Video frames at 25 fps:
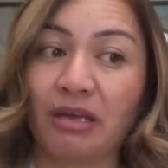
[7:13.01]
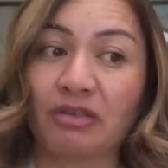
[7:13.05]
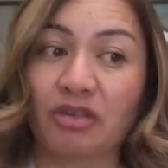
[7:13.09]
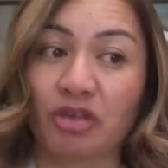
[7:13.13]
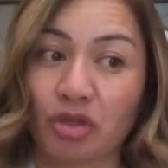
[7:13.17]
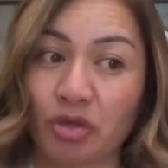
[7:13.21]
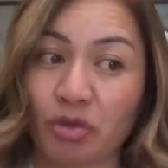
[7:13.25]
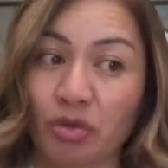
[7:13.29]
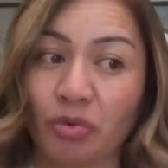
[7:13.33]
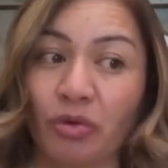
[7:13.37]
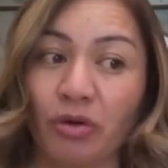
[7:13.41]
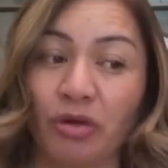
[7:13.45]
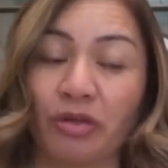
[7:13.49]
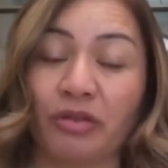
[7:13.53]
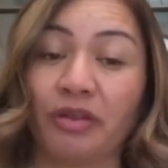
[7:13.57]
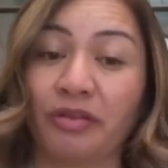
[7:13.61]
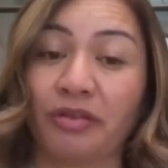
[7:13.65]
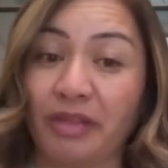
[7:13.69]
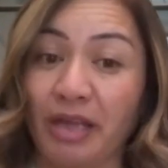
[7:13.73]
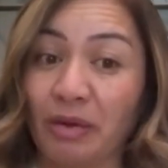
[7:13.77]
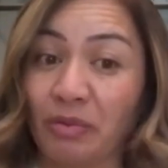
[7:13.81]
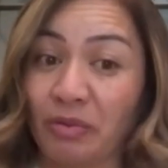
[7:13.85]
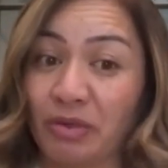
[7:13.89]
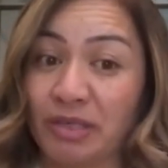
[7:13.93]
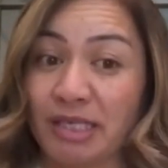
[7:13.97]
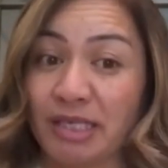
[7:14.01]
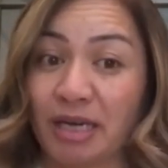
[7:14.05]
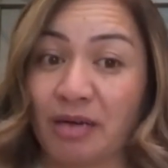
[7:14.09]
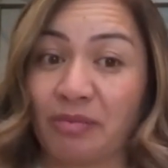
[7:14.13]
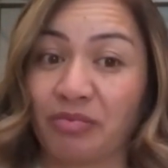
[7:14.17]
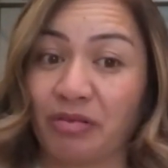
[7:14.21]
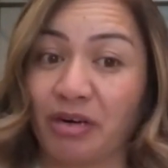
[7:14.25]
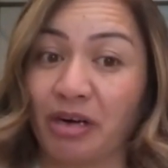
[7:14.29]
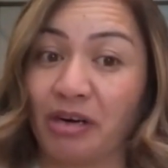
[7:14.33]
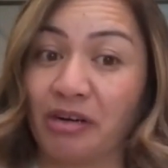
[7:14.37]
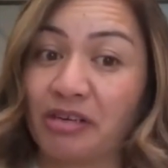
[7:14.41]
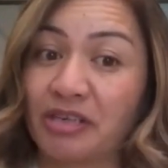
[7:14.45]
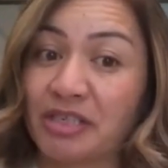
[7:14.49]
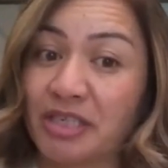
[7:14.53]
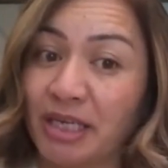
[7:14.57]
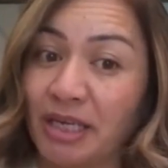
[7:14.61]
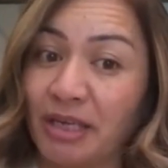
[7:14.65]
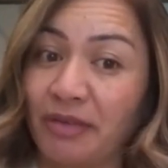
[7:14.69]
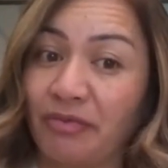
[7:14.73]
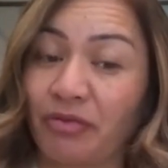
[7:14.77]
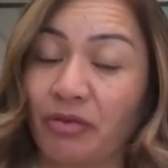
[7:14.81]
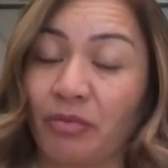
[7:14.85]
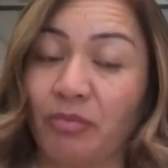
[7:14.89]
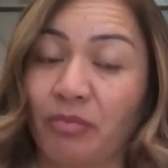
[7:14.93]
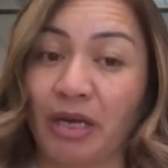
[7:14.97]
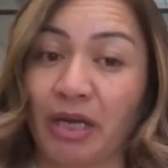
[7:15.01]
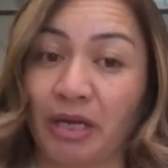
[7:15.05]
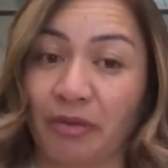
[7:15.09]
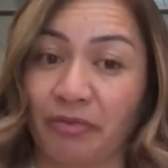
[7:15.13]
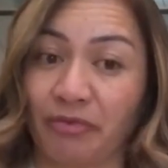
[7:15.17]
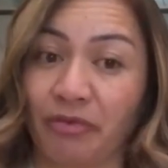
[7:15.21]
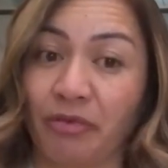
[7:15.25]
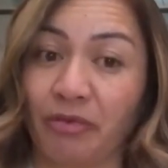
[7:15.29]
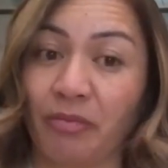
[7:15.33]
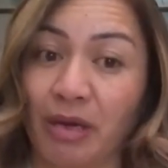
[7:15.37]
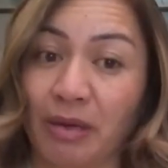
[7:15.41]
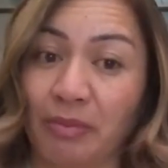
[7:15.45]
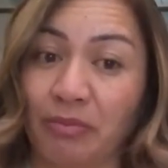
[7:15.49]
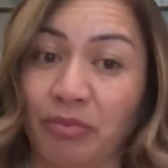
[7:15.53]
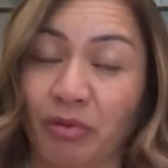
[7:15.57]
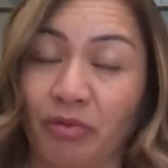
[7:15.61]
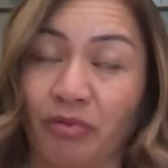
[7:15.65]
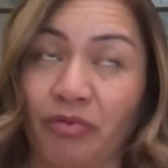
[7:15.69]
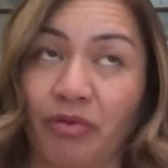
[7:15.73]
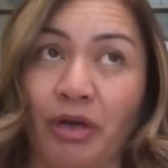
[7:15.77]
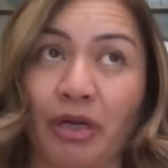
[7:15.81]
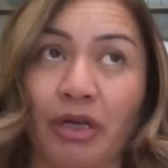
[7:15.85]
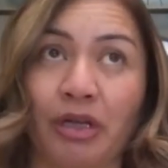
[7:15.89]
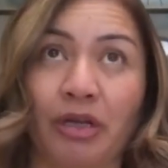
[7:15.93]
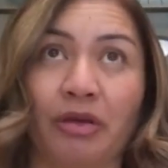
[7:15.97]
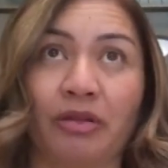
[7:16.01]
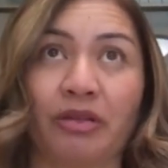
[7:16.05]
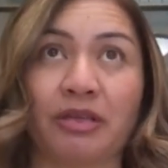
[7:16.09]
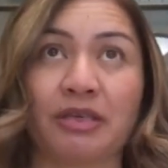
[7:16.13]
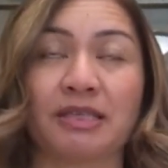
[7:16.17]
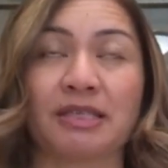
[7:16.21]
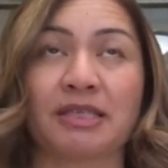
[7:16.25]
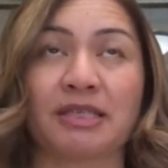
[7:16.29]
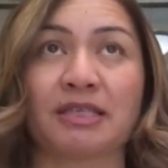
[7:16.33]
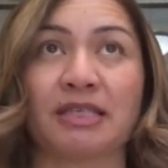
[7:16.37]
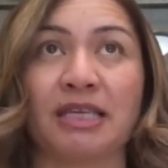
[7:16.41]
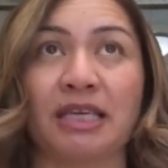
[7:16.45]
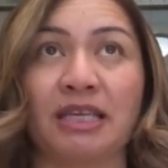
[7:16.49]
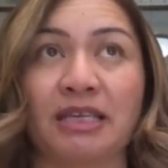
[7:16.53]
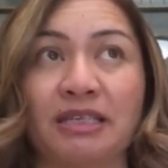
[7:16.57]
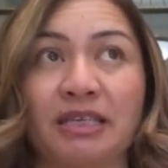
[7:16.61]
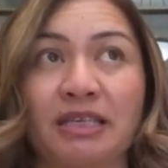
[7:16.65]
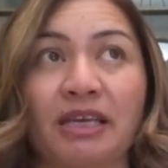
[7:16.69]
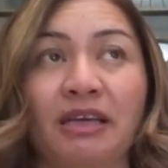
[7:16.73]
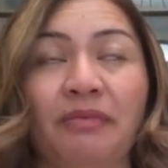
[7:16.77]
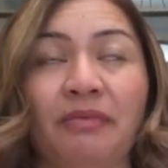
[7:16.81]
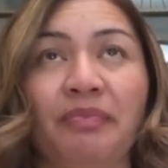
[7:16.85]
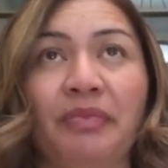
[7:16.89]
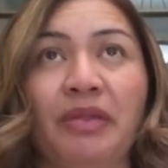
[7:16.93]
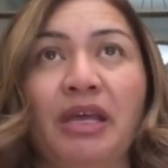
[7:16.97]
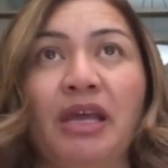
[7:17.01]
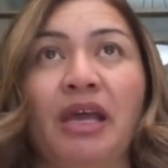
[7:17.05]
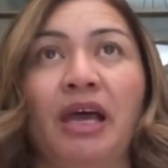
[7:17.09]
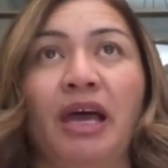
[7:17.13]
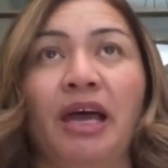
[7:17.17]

sure that that was our priority for my portfolio, this sector,